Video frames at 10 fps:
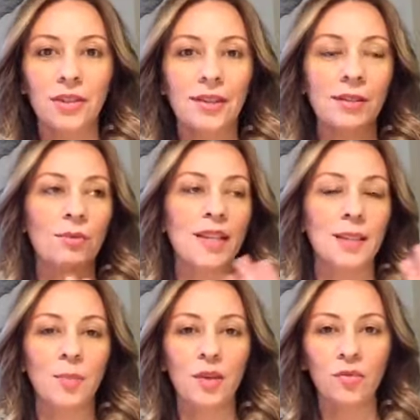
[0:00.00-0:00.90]
It is a
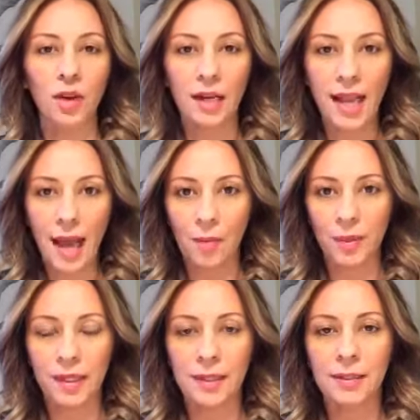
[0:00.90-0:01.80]
recipe for
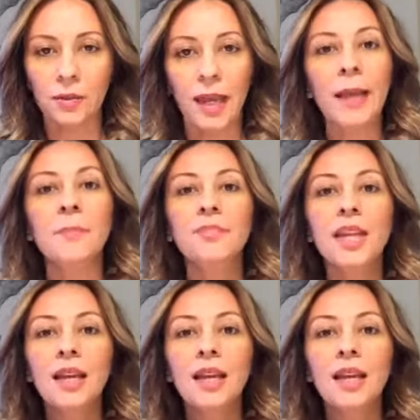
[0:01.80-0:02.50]
unhappiness, okay?